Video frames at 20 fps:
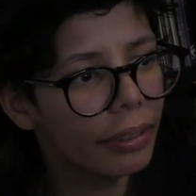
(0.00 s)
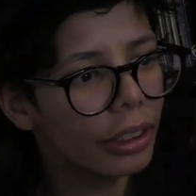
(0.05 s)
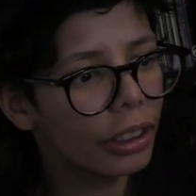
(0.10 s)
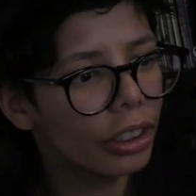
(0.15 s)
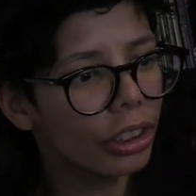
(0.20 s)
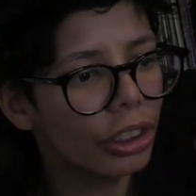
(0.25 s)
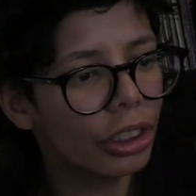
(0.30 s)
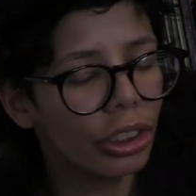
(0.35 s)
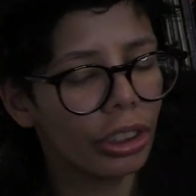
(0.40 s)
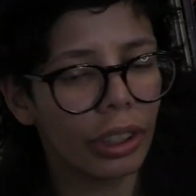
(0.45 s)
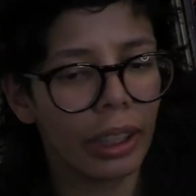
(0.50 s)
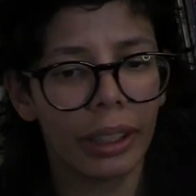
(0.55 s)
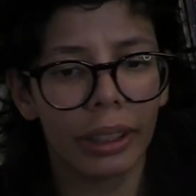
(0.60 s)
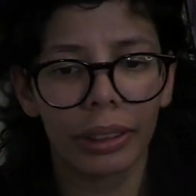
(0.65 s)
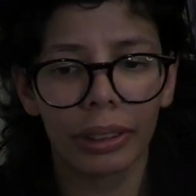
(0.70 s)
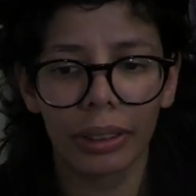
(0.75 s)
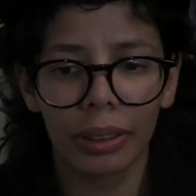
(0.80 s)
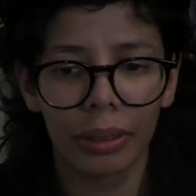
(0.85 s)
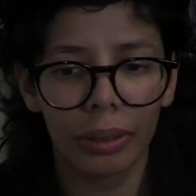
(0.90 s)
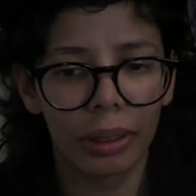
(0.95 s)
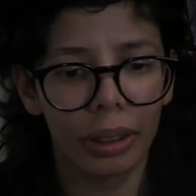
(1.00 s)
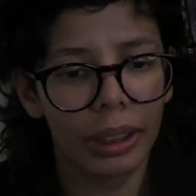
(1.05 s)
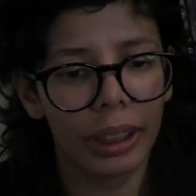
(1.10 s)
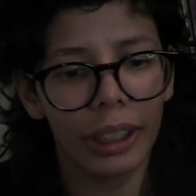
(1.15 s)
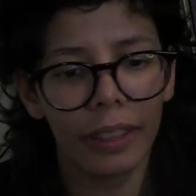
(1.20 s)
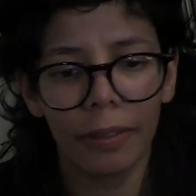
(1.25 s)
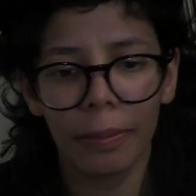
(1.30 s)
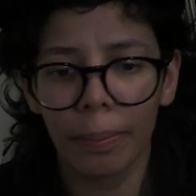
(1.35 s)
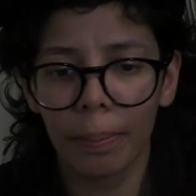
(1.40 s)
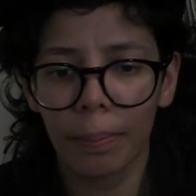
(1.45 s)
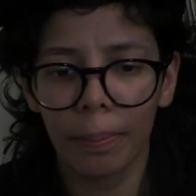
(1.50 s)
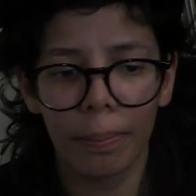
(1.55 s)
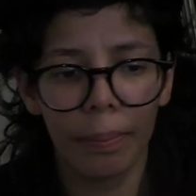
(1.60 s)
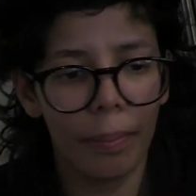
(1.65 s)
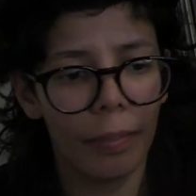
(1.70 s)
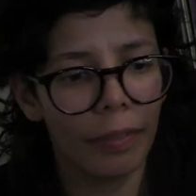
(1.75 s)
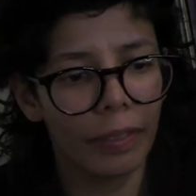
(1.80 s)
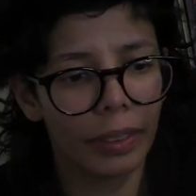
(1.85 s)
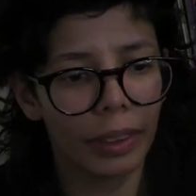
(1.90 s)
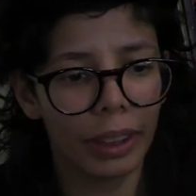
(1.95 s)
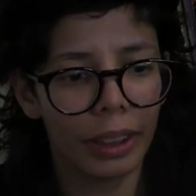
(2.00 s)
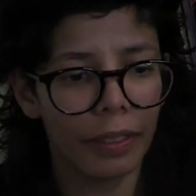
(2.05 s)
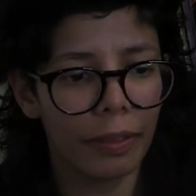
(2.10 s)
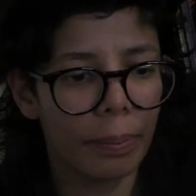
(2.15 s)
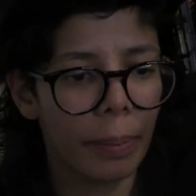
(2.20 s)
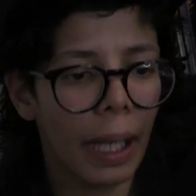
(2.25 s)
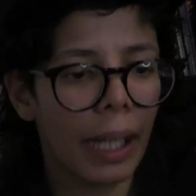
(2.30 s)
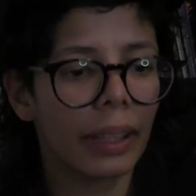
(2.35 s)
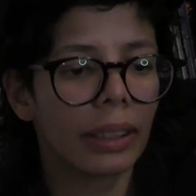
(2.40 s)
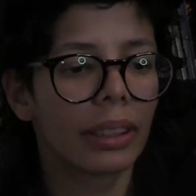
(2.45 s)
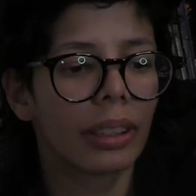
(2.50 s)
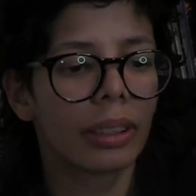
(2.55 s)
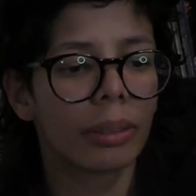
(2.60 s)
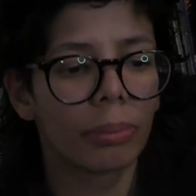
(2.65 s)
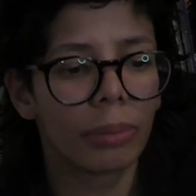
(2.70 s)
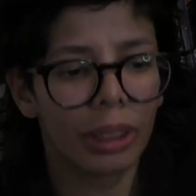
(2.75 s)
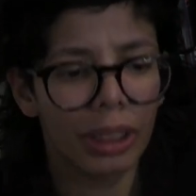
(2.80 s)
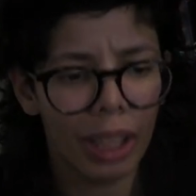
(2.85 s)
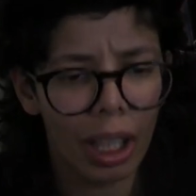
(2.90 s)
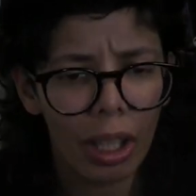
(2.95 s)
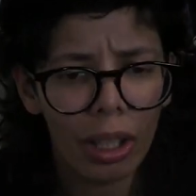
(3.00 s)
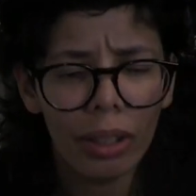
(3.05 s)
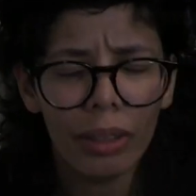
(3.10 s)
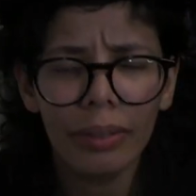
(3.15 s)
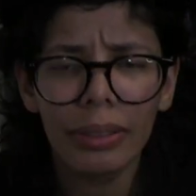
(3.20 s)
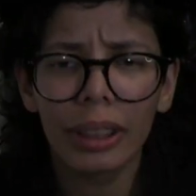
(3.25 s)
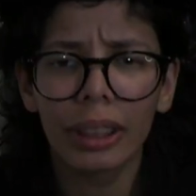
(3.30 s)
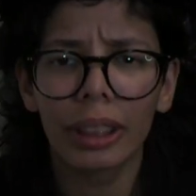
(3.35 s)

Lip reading: They're just trying to give back to themselves.